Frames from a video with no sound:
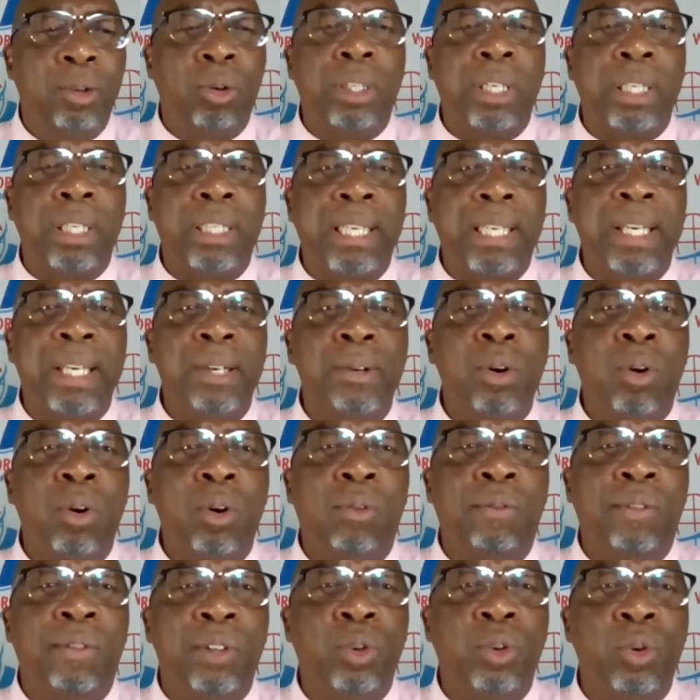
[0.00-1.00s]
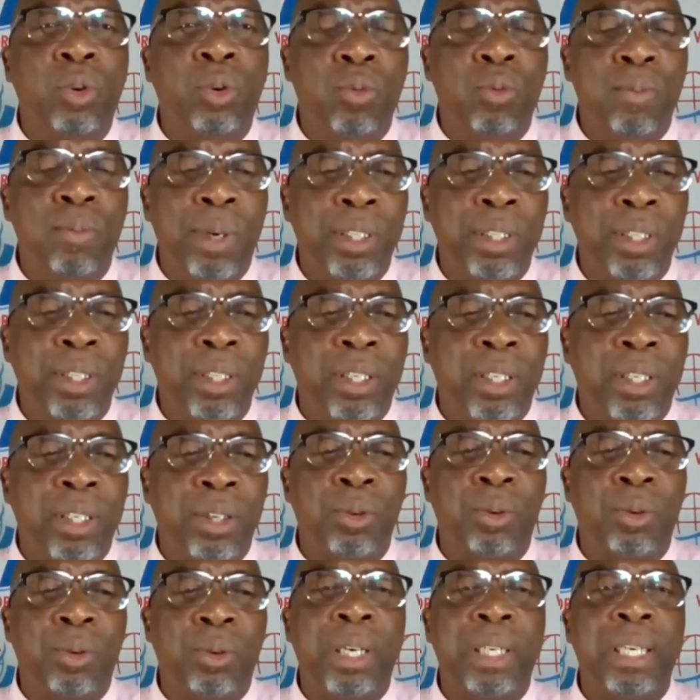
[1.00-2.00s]
Dr. Tandio? Over to you, my sister.
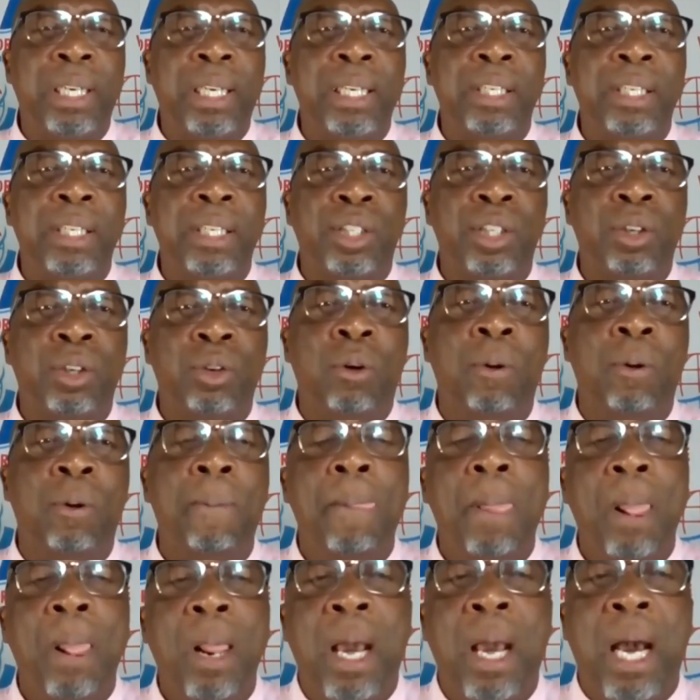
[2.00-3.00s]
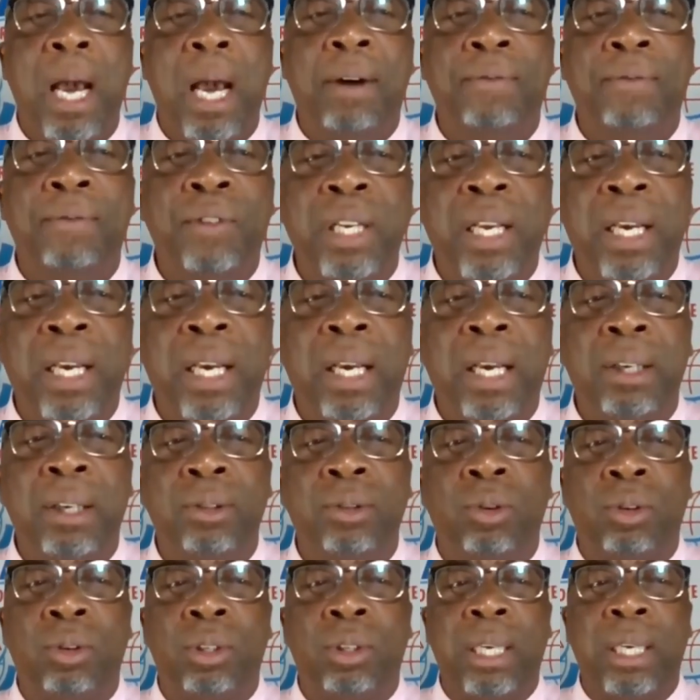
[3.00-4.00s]
Sorry, I didn't see you.
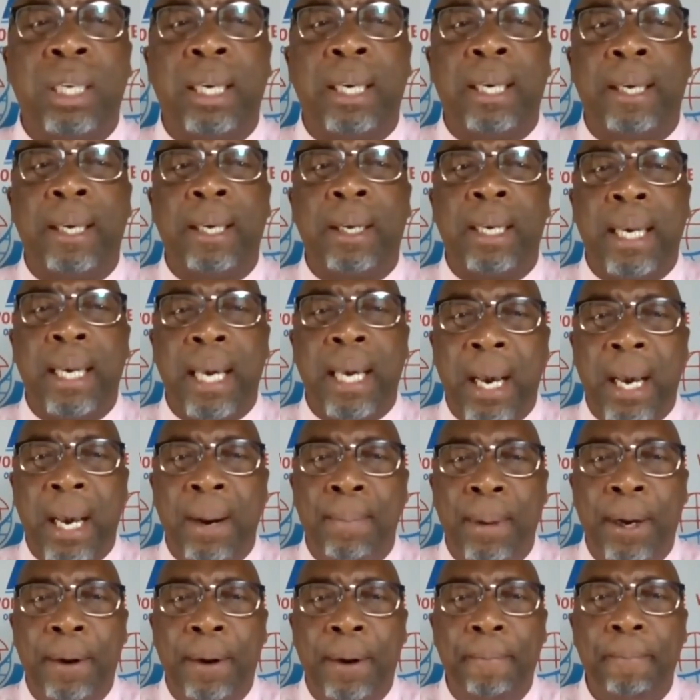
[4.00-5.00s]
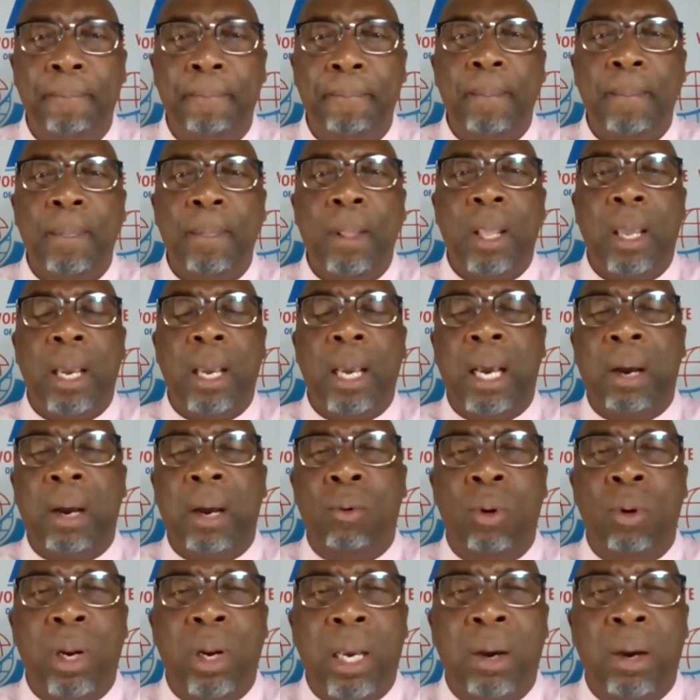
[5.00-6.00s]
After Dr. Gama,
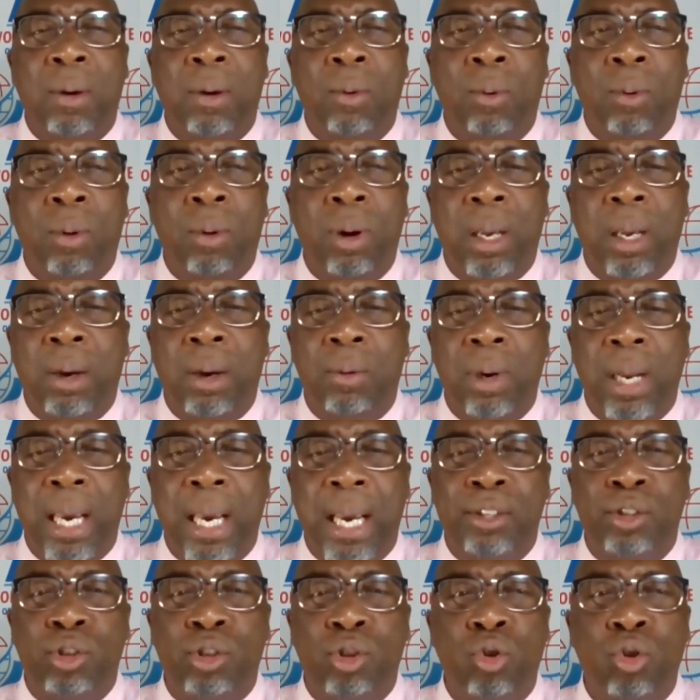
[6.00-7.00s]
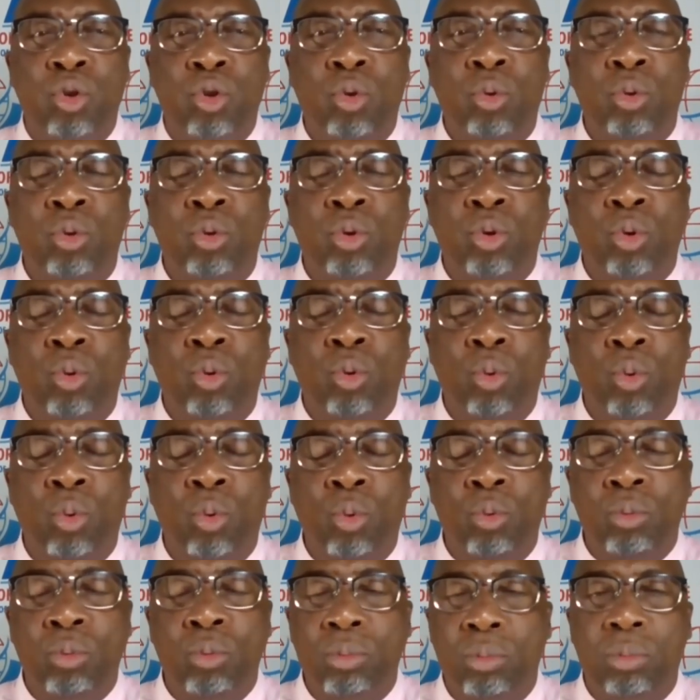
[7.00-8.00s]
I'll ask you
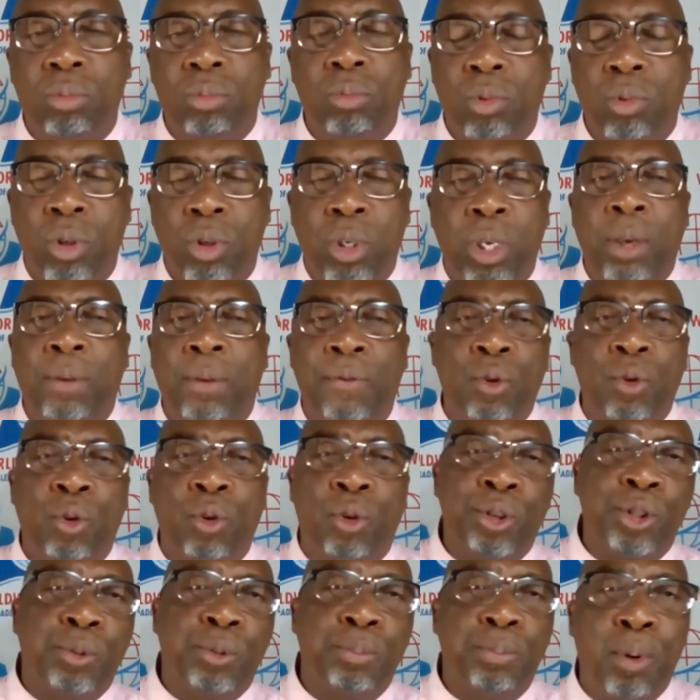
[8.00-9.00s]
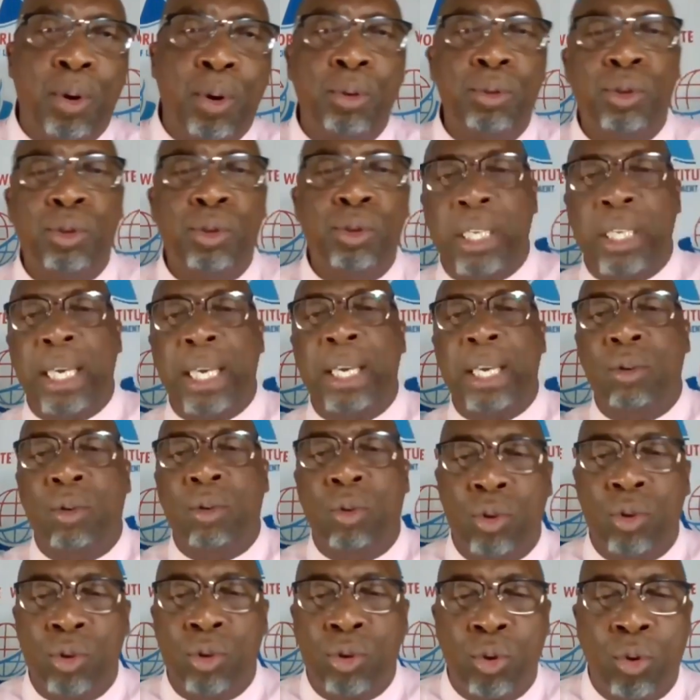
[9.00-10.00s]
to give your response and
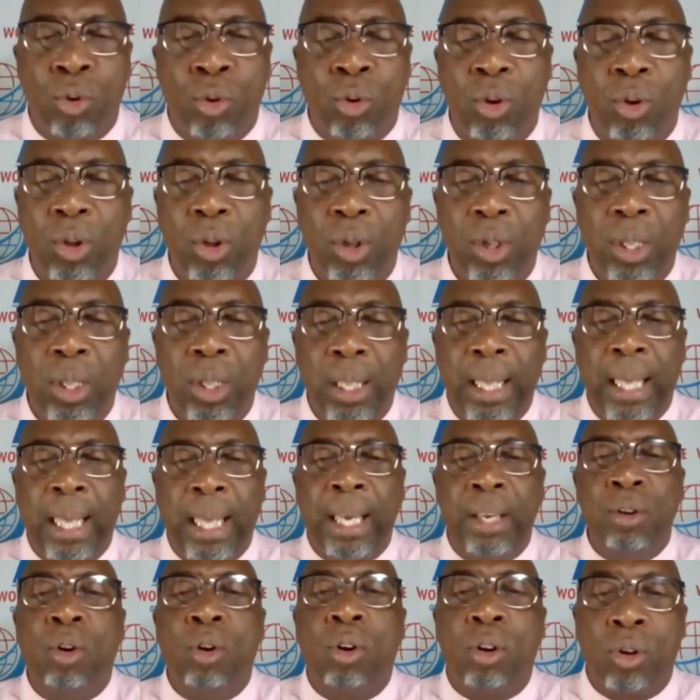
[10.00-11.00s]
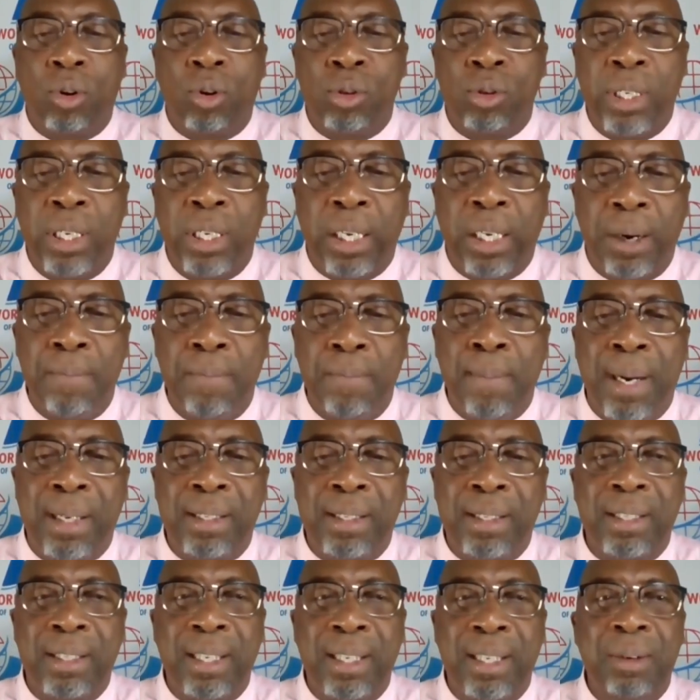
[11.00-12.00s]
also your closing
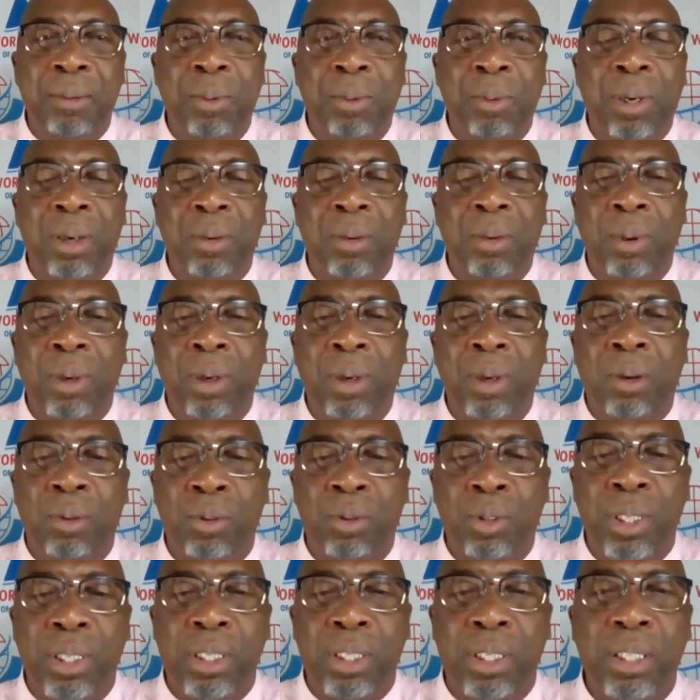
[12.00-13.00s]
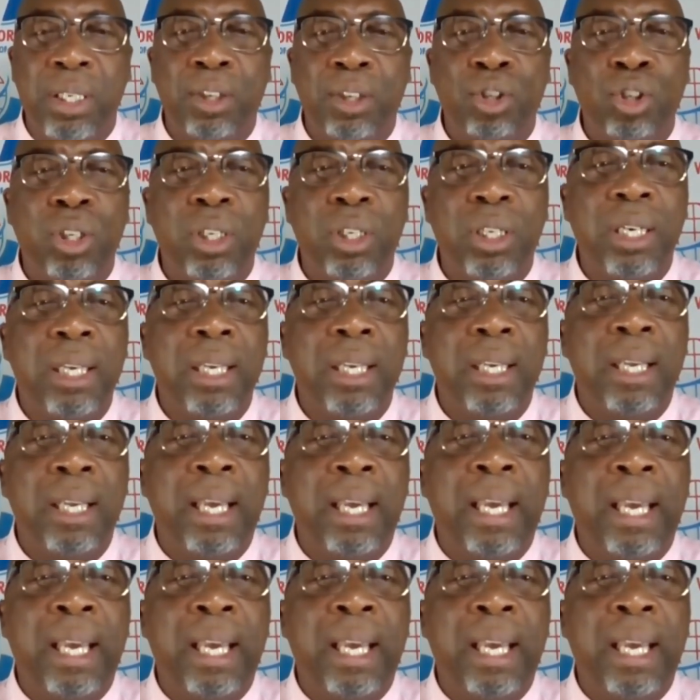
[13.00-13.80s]
remarks, and we'll close the session.